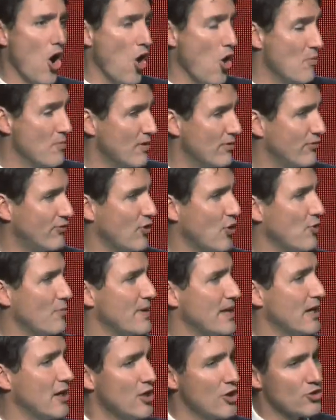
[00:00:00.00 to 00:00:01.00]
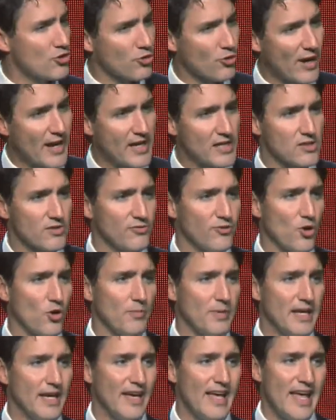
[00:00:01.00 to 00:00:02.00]
homophobia,
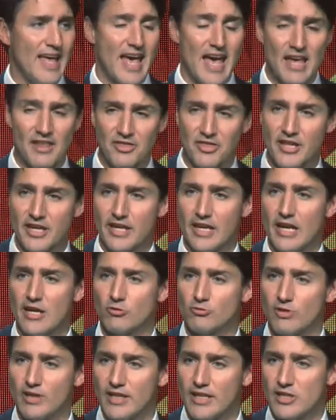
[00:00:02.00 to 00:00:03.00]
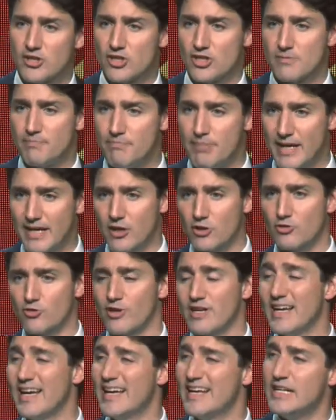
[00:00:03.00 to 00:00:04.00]
transphobia, ethnic and religious
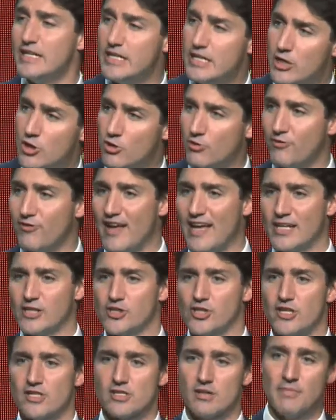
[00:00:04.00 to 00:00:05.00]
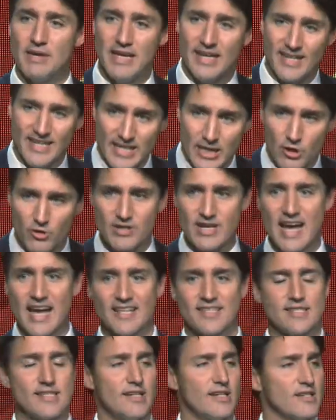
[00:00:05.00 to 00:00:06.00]
bigotry, neo fascism, neo
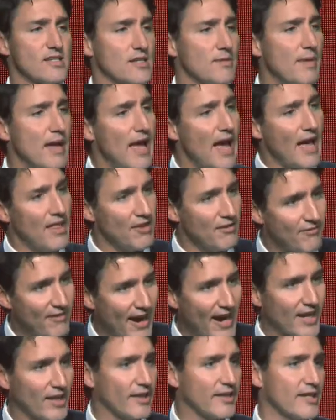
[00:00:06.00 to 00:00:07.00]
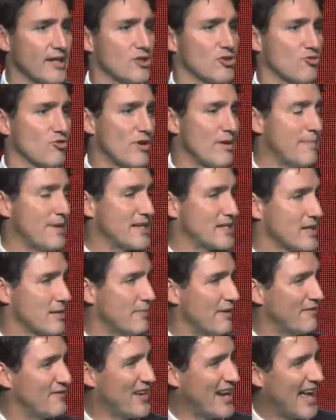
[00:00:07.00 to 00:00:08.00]
Nazism, and the violent
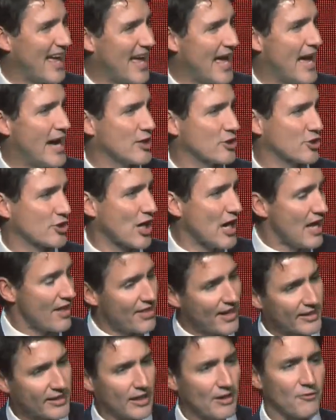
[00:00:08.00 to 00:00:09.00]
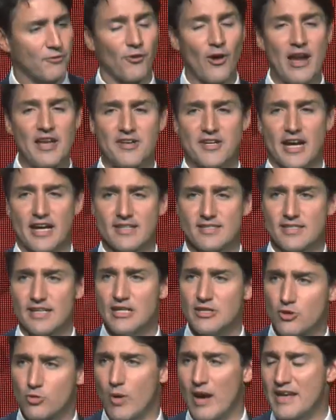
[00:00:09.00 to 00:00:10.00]
extremism of Daesh that confront us
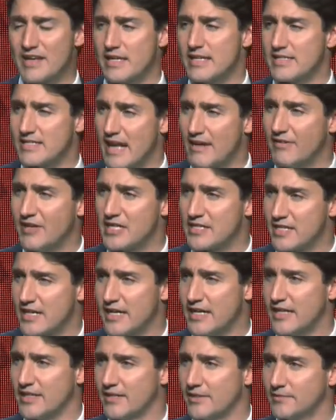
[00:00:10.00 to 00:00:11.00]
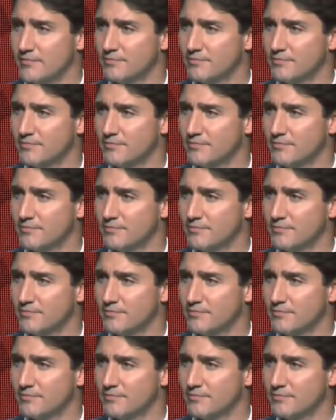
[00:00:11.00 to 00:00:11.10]
in 2017.